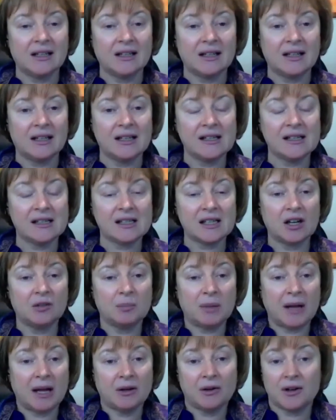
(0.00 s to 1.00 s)
is
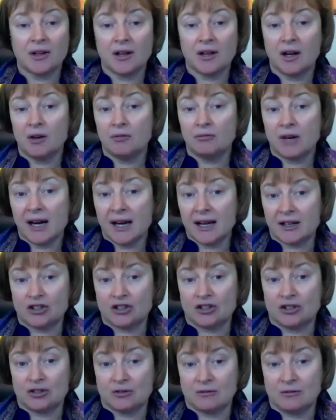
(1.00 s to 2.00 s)
about a
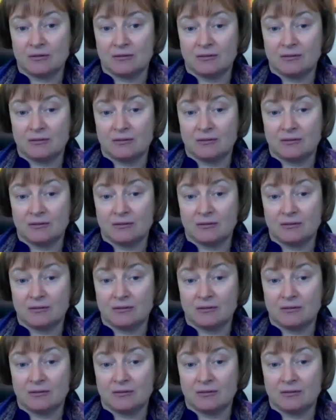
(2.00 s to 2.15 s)
rash.